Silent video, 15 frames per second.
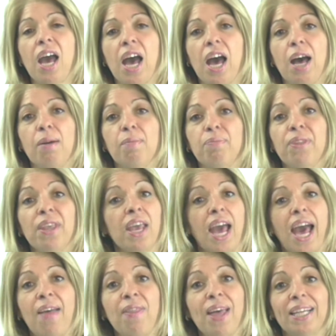And
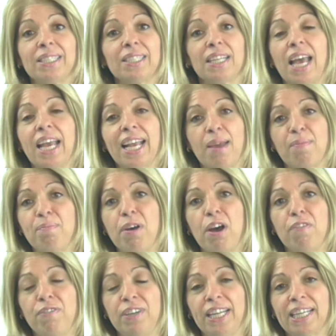that's, again,
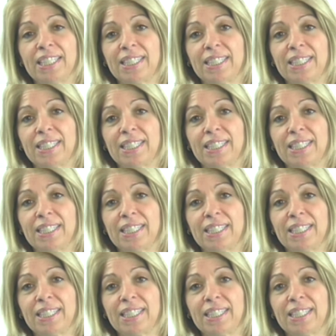perfectly